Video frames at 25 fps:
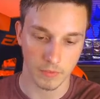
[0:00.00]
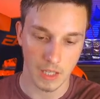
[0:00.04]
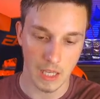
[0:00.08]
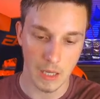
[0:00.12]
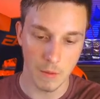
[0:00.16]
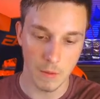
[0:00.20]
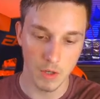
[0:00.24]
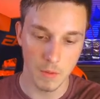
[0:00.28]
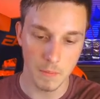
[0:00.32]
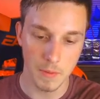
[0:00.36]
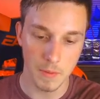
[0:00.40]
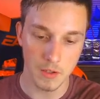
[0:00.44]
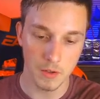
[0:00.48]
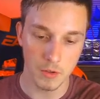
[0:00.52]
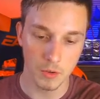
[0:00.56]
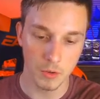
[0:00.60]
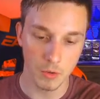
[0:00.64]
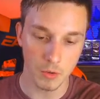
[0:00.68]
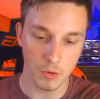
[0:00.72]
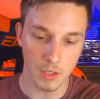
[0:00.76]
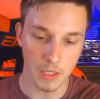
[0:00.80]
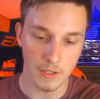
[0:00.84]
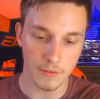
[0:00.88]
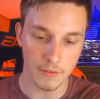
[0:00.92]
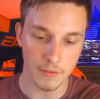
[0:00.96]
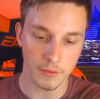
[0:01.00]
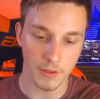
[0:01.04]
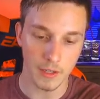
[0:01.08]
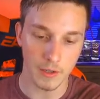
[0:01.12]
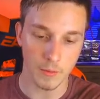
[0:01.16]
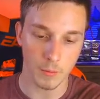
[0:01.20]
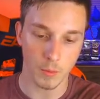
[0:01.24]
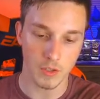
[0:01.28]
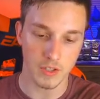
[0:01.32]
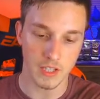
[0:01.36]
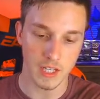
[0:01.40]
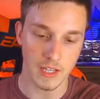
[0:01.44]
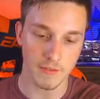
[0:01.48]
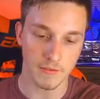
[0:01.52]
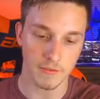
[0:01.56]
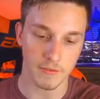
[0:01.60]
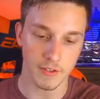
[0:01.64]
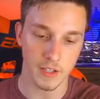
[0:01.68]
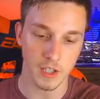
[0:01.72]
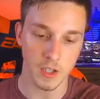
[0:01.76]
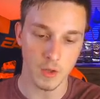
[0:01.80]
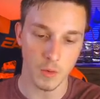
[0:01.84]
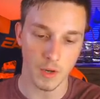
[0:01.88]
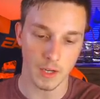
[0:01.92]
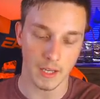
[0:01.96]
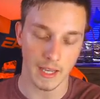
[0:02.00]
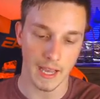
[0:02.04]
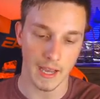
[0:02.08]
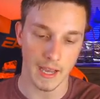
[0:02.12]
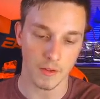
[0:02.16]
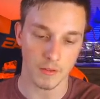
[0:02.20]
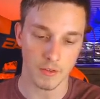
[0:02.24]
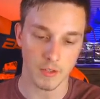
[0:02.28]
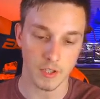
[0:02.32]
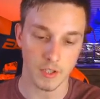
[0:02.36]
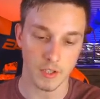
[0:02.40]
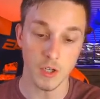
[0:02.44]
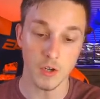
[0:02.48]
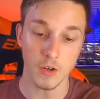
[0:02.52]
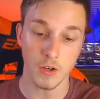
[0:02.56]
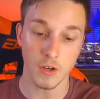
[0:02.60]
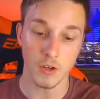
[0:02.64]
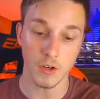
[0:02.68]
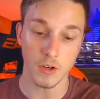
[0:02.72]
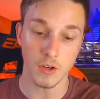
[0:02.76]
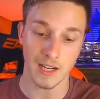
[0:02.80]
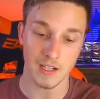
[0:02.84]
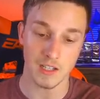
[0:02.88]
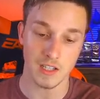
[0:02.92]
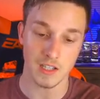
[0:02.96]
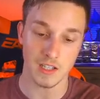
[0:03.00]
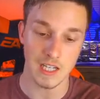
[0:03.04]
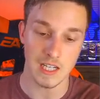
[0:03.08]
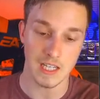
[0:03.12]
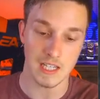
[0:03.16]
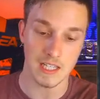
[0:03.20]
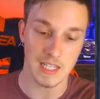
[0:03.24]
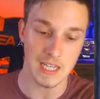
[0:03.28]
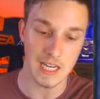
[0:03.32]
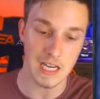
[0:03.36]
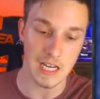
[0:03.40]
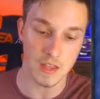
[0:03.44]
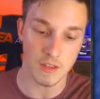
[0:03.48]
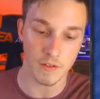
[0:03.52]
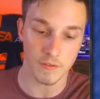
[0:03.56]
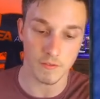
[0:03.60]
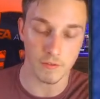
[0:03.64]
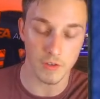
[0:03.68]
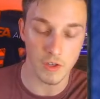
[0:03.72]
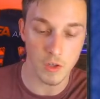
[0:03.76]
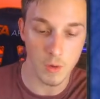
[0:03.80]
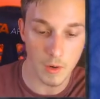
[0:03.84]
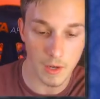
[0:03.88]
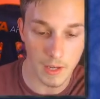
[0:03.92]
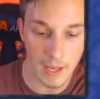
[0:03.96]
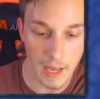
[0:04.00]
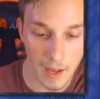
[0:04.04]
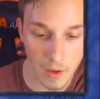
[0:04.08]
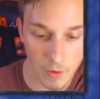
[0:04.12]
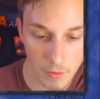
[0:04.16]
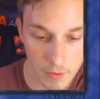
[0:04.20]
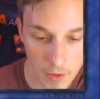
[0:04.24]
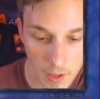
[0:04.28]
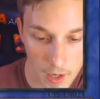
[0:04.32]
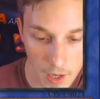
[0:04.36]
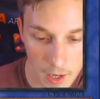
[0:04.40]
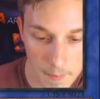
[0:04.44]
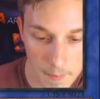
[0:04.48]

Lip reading: It would be cool if it was a view account. You can actually see the view account,